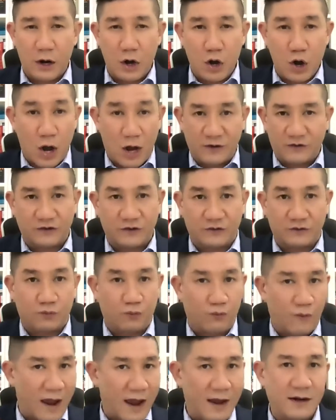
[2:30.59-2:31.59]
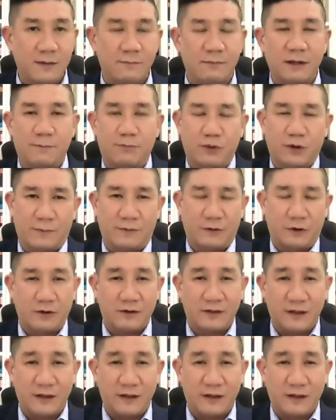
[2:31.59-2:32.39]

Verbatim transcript: not just randomly put up here.